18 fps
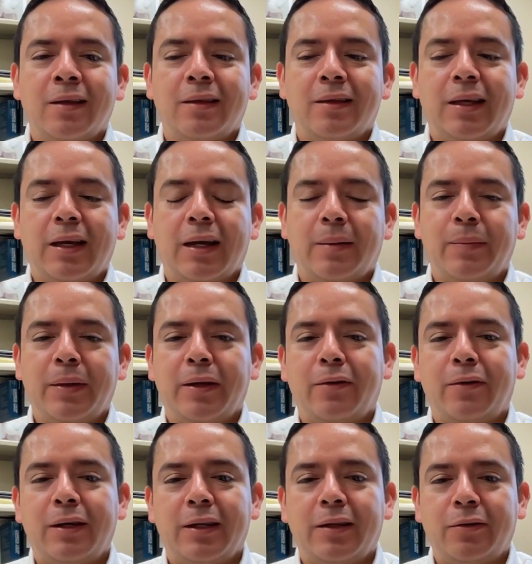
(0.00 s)
have been
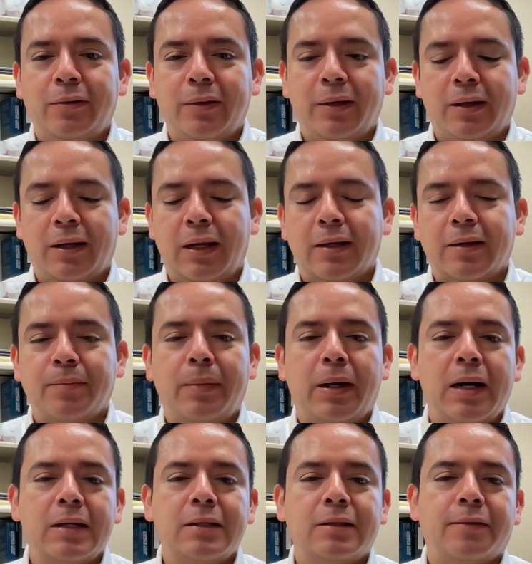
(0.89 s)
only doing like
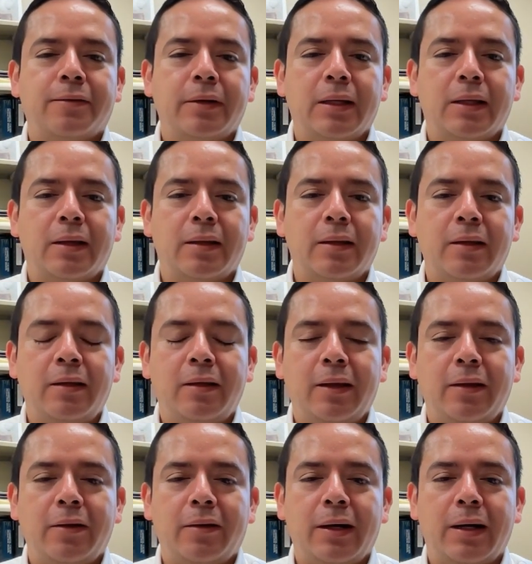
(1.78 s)
mash feed, and then
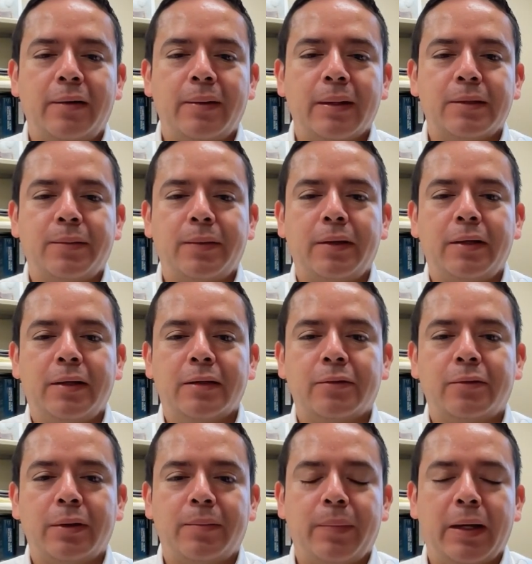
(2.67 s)
they don't have experience
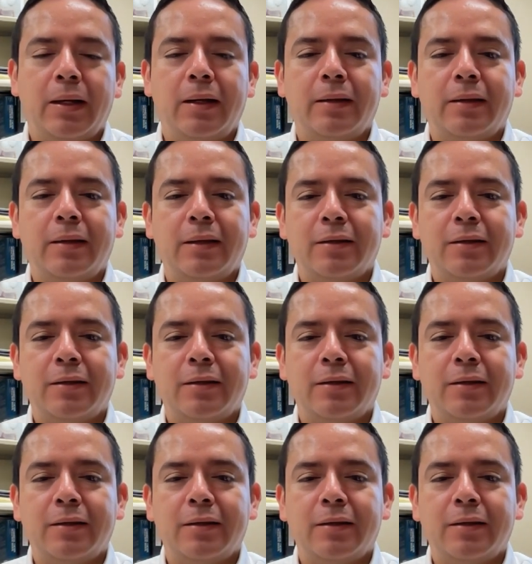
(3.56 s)
with pelleting.